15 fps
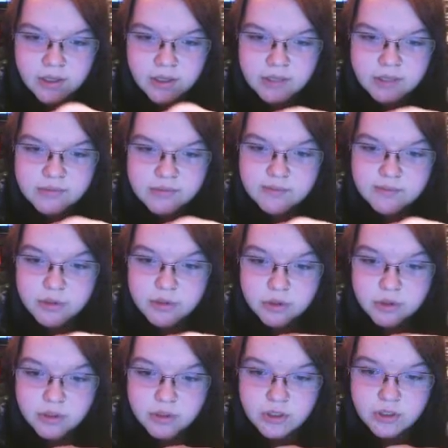He was
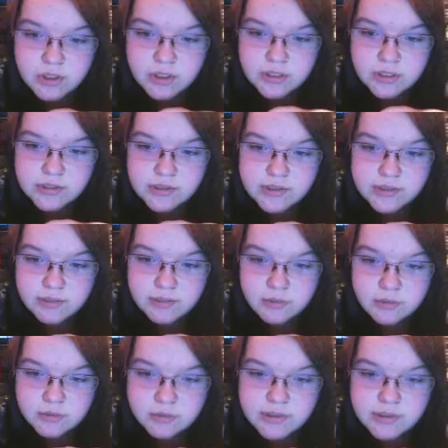featured in
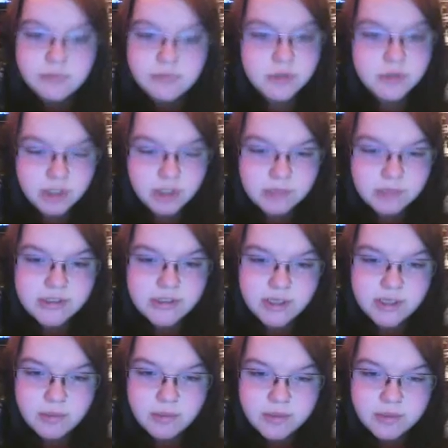several several times in
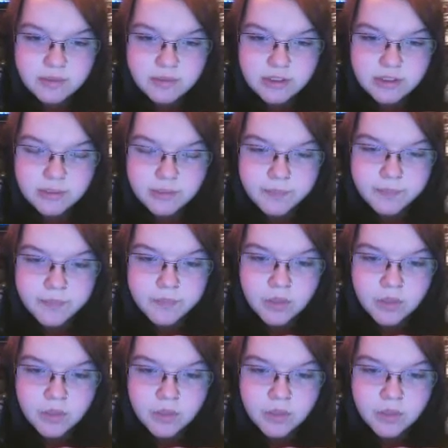the Emmy-winning